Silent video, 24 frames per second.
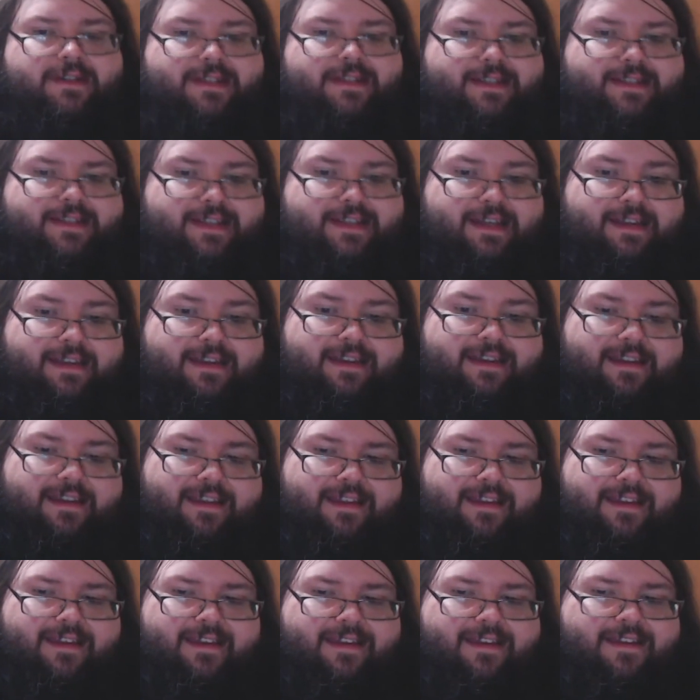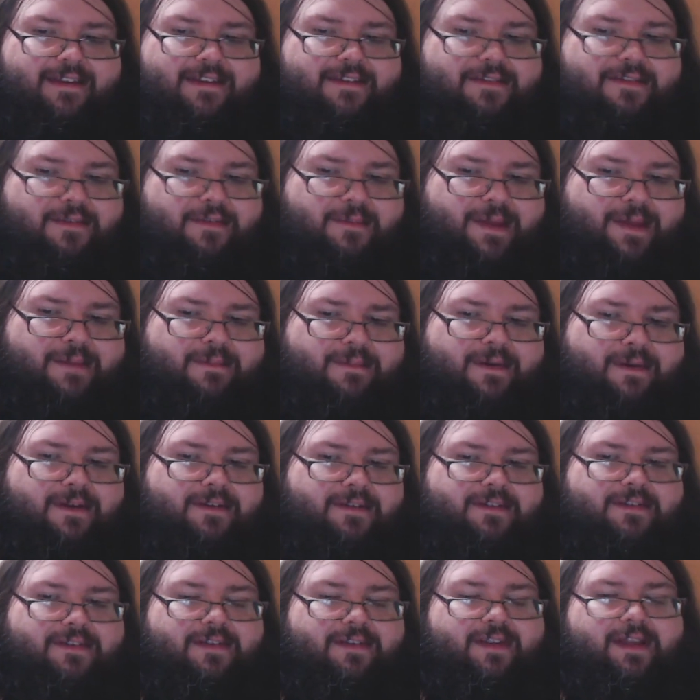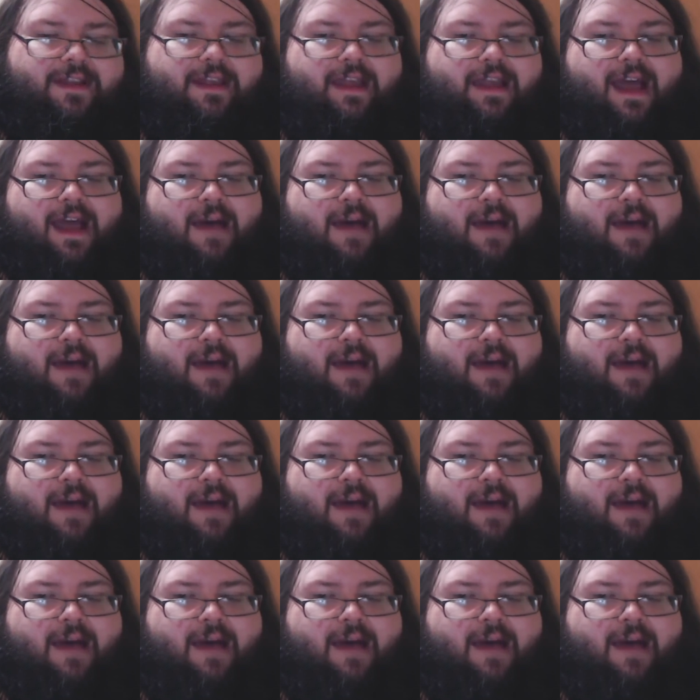As I said, for me personally,